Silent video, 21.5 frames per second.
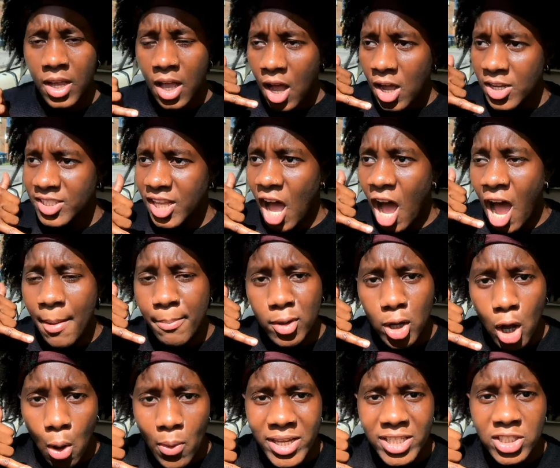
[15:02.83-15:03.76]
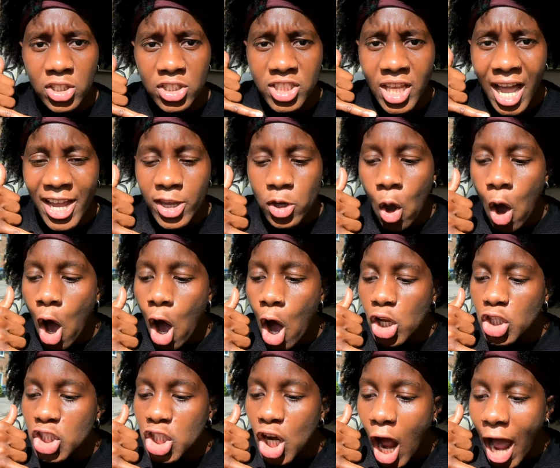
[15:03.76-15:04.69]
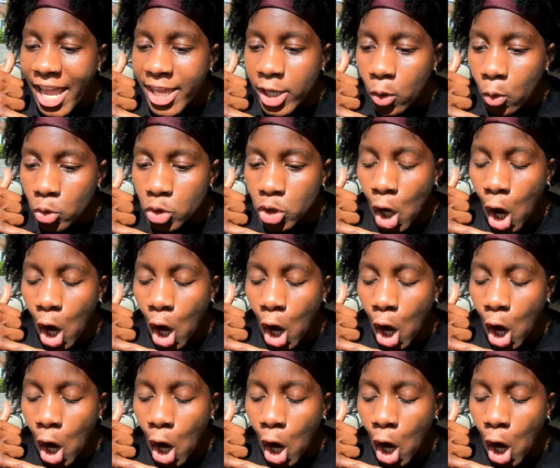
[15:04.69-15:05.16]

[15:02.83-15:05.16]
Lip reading: I was like, I'm going to die. Your child,